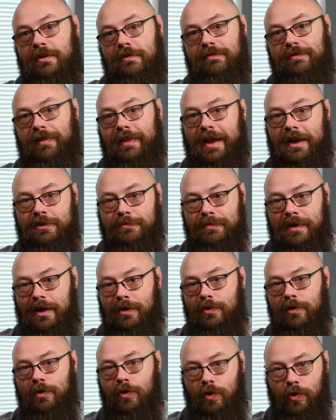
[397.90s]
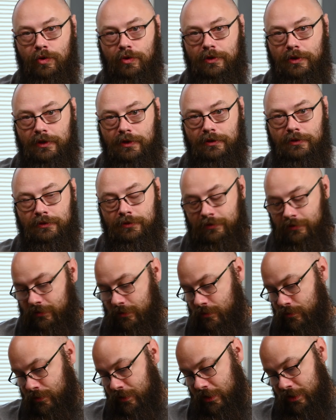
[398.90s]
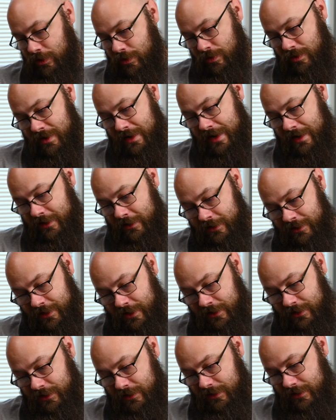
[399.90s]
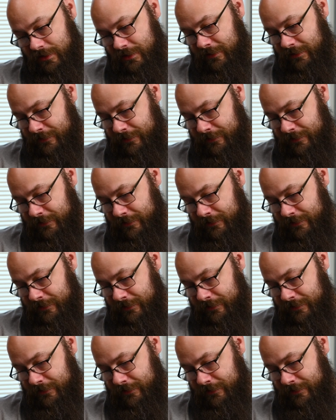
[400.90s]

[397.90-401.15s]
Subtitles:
our flash power only. We do not adjust